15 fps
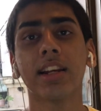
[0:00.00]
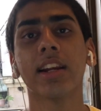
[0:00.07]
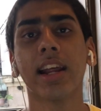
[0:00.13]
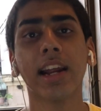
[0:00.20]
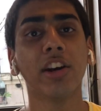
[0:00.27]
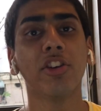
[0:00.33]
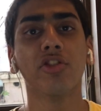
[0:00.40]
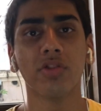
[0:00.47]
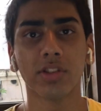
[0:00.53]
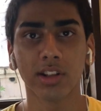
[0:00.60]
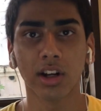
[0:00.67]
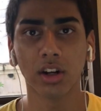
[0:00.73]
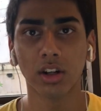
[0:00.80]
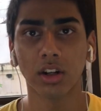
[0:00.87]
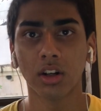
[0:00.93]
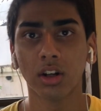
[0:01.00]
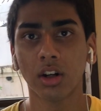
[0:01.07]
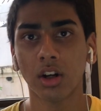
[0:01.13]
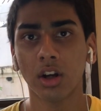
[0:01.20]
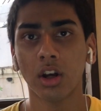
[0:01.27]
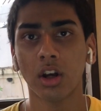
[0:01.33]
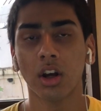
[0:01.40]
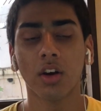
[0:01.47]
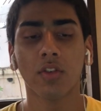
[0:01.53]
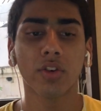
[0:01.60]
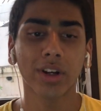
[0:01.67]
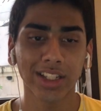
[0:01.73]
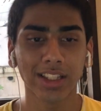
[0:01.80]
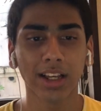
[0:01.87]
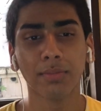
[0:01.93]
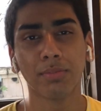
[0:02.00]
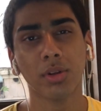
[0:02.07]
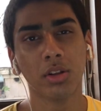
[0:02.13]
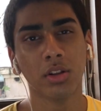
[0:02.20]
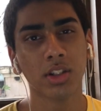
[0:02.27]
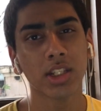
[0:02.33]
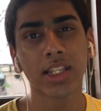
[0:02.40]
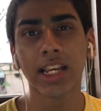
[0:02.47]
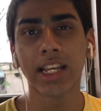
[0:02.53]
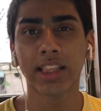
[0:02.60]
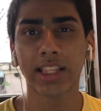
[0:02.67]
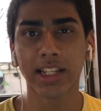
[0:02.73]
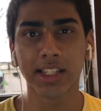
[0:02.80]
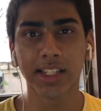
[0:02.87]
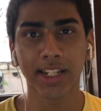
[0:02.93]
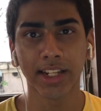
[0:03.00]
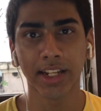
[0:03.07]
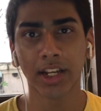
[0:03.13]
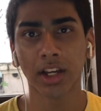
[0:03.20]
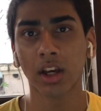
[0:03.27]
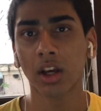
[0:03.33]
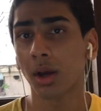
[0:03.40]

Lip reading: an end result. For example, saying things like